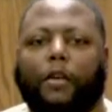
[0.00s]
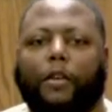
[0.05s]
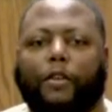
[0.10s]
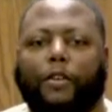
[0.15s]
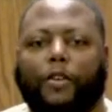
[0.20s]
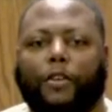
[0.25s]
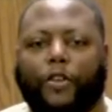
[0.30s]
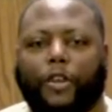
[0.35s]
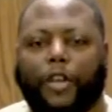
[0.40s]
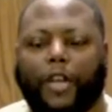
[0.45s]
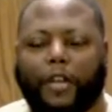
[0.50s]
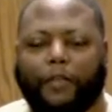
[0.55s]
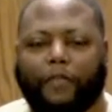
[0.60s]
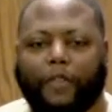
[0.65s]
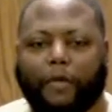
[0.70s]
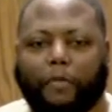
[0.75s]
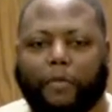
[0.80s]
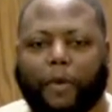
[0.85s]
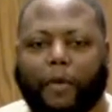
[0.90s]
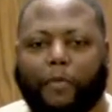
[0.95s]
Good evening,
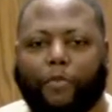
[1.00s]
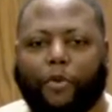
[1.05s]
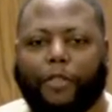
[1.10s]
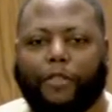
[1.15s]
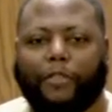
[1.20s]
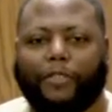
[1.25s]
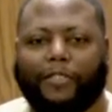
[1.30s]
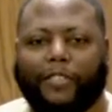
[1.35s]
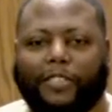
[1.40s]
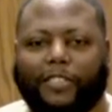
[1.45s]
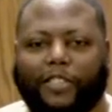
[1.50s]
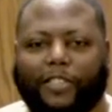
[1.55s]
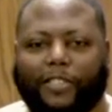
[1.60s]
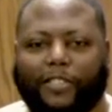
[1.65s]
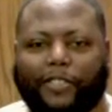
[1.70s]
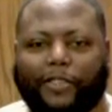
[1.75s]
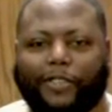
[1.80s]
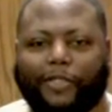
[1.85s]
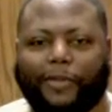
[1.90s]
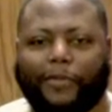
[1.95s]
my brothers and sisters.